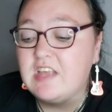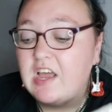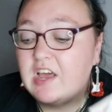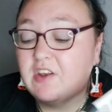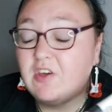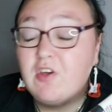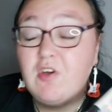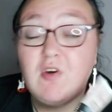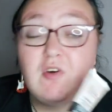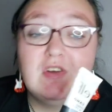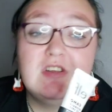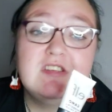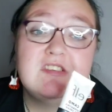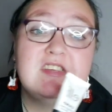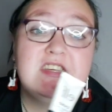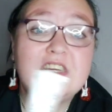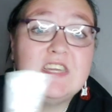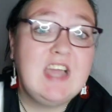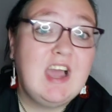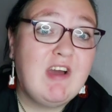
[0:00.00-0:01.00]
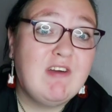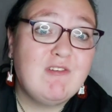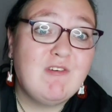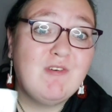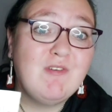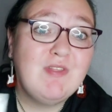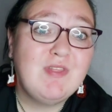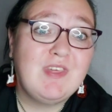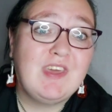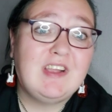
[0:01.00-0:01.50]
and I honestly
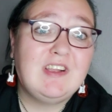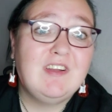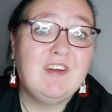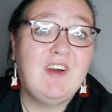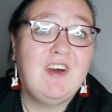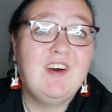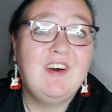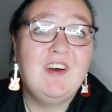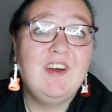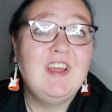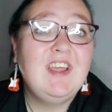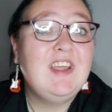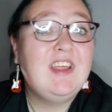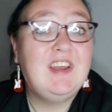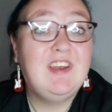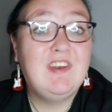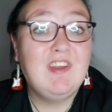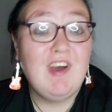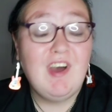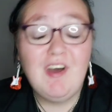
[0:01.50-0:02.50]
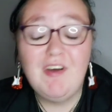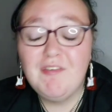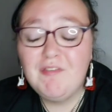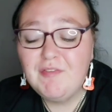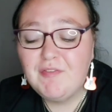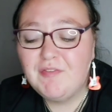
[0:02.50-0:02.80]
cannot thank her enough.